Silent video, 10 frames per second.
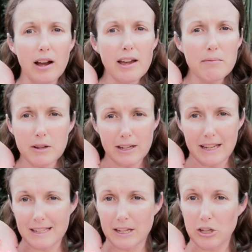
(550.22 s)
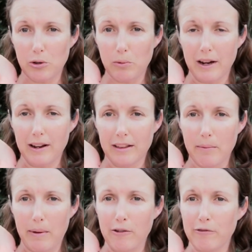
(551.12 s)
I am going to continue wearing
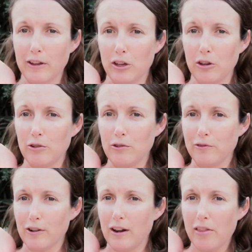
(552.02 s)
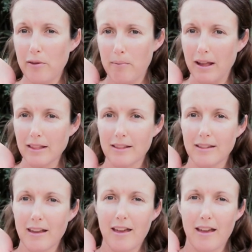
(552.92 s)
the Bellefit girdle for another
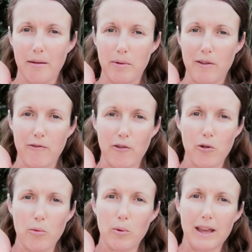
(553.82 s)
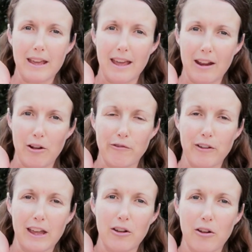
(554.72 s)
month before we head off
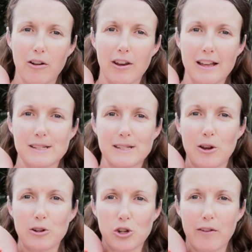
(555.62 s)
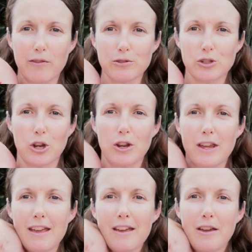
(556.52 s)
again on our slow travel
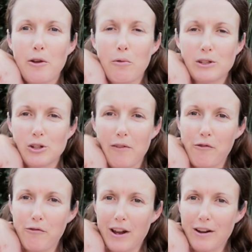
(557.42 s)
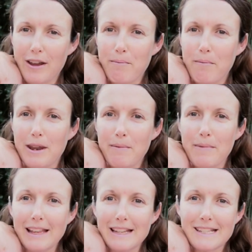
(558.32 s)
journey. We travel very
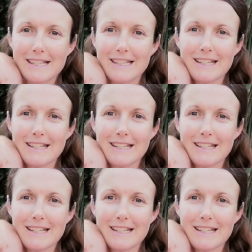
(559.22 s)
minimalist